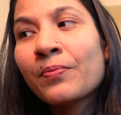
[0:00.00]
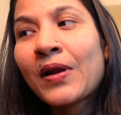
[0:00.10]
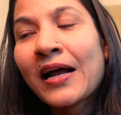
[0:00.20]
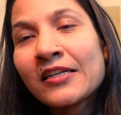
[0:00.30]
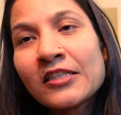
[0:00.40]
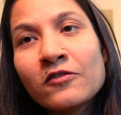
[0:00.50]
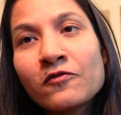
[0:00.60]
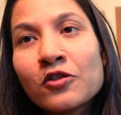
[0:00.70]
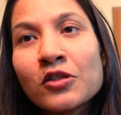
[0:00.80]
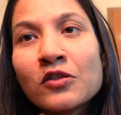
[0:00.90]
practice
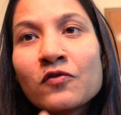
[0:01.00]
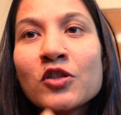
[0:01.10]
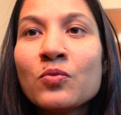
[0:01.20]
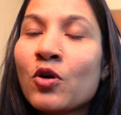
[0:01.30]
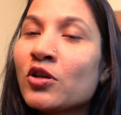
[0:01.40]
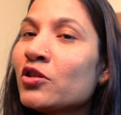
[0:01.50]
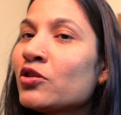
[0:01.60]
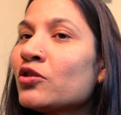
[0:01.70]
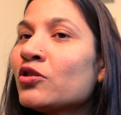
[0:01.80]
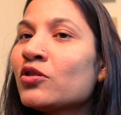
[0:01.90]
first, which
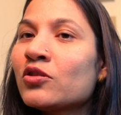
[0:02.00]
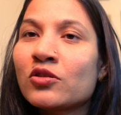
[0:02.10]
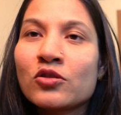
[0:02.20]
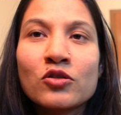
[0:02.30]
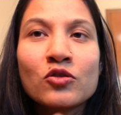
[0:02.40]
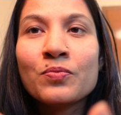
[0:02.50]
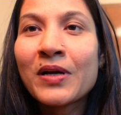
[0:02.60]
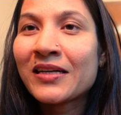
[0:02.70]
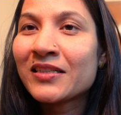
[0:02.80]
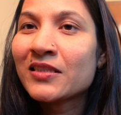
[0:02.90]
postures to
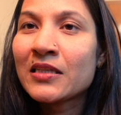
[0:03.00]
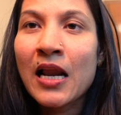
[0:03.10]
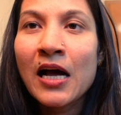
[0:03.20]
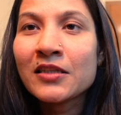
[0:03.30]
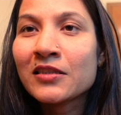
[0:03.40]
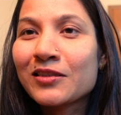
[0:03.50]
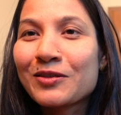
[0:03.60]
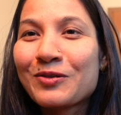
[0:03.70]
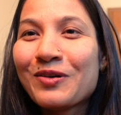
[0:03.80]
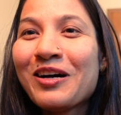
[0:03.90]
practice last,
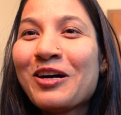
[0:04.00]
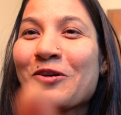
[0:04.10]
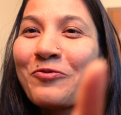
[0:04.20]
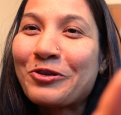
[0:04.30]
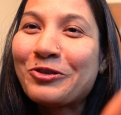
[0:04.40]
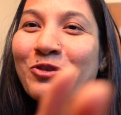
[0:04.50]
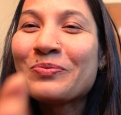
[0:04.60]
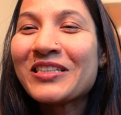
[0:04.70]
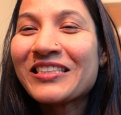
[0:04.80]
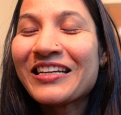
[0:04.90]
what
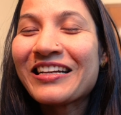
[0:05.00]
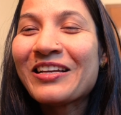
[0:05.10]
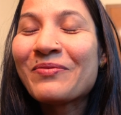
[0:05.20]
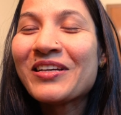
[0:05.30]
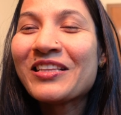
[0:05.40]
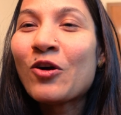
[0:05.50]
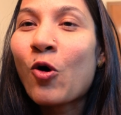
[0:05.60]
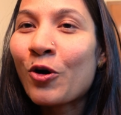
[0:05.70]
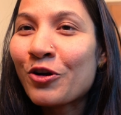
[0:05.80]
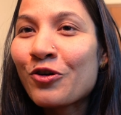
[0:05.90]
should basically be the
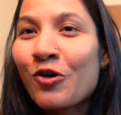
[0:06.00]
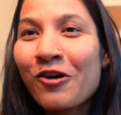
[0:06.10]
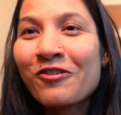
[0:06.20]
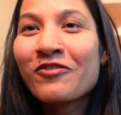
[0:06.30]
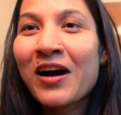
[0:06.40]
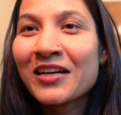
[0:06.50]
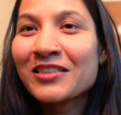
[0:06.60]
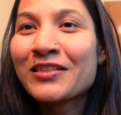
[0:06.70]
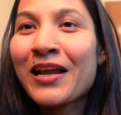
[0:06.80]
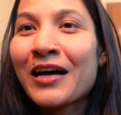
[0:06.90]
order of
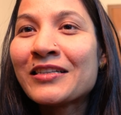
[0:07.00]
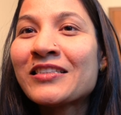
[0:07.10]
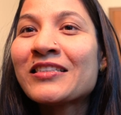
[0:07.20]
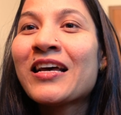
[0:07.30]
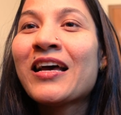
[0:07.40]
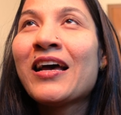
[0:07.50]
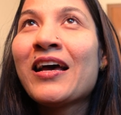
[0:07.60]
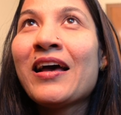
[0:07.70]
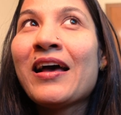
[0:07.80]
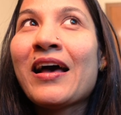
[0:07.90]
asanas,
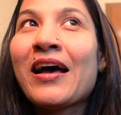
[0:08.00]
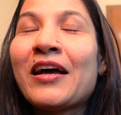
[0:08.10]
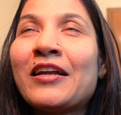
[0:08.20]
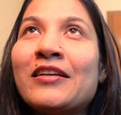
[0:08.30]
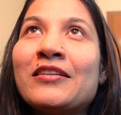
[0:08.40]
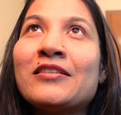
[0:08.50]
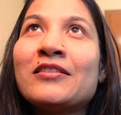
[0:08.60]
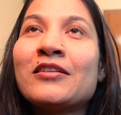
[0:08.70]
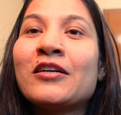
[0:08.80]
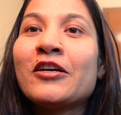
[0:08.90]

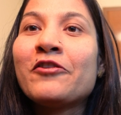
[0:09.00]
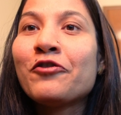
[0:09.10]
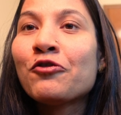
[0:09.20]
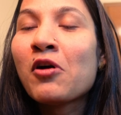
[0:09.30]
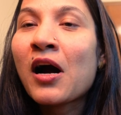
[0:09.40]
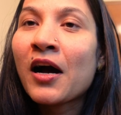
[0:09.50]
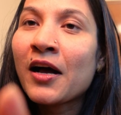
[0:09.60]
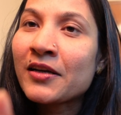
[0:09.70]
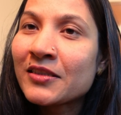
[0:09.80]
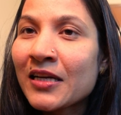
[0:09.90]
and if you
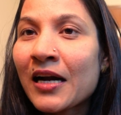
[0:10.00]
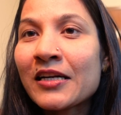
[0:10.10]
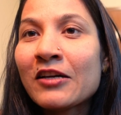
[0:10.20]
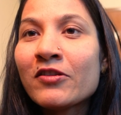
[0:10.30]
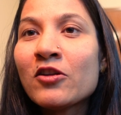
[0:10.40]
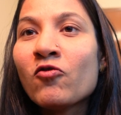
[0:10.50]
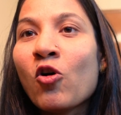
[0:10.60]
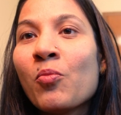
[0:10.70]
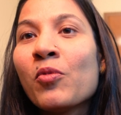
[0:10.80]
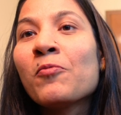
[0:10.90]
are starting with the
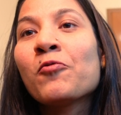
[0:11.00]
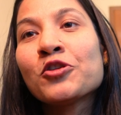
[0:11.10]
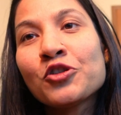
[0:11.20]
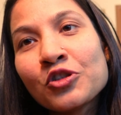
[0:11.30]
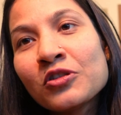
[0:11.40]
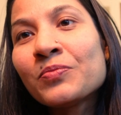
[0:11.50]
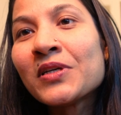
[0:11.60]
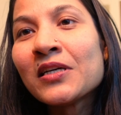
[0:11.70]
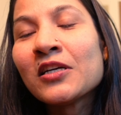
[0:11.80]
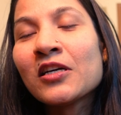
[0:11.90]
warm-up, what should
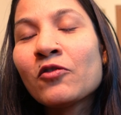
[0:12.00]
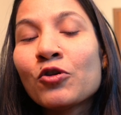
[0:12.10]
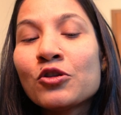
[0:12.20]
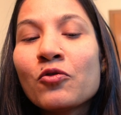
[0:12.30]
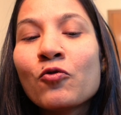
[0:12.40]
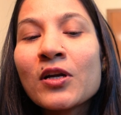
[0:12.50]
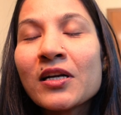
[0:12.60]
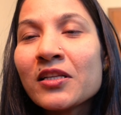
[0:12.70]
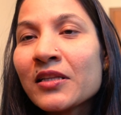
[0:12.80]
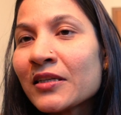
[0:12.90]
be, what
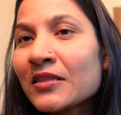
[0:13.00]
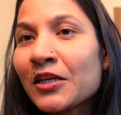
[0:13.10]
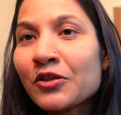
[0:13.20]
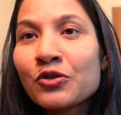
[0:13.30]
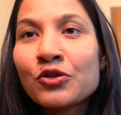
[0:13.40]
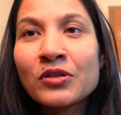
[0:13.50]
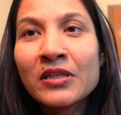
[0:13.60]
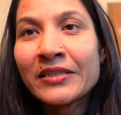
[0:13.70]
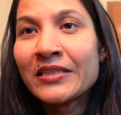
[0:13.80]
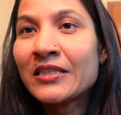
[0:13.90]
are the things that you
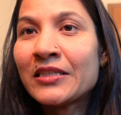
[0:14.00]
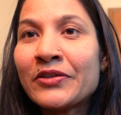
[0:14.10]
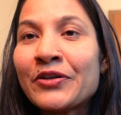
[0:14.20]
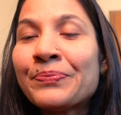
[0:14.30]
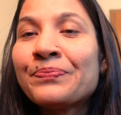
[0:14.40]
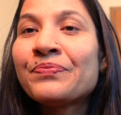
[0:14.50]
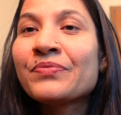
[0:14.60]
should consider,